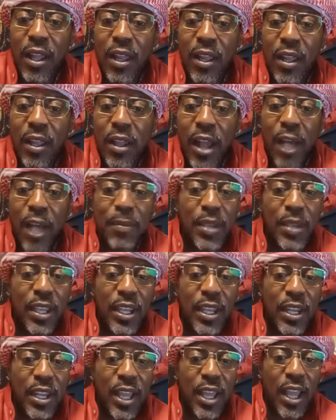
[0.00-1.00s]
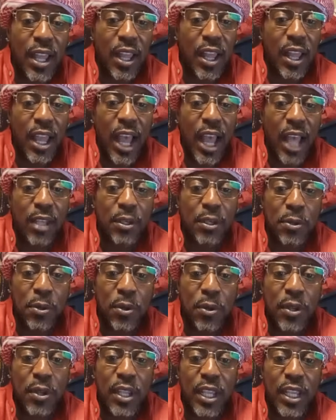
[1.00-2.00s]
I mean, I tutor
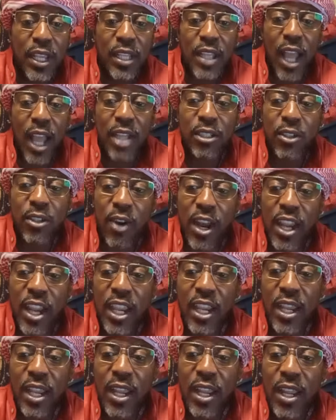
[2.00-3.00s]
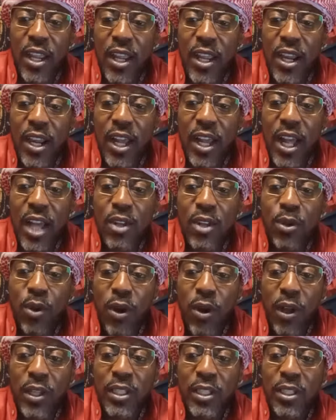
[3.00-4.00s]
kids, I train, I do
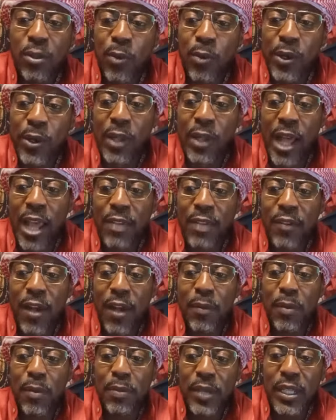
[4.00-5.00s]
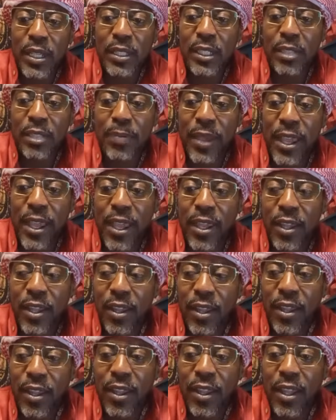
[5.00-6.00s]
all this in real life. I'm a businessman.
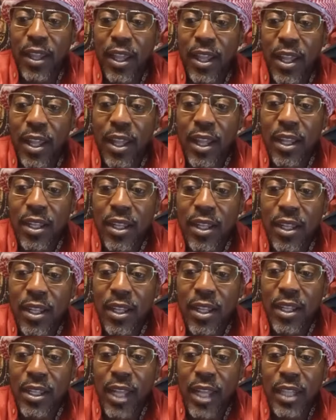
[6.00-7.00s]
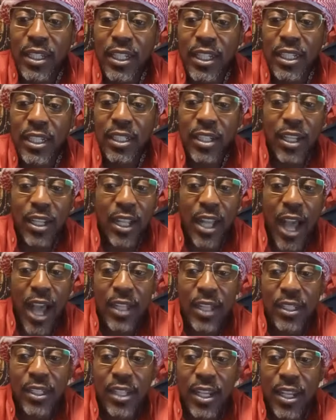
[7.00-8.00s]
I teach
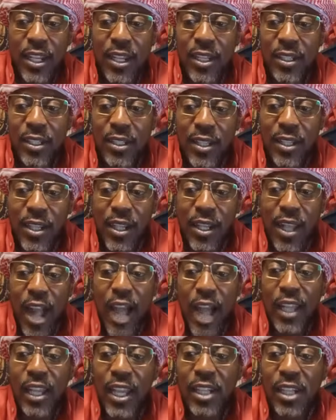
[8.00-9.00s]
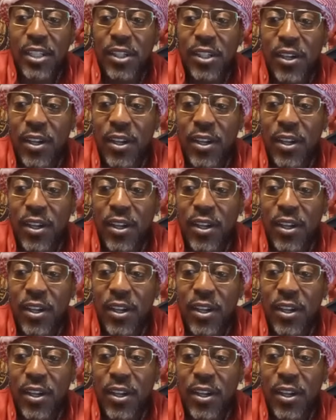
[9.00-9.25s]
college kids, I lecture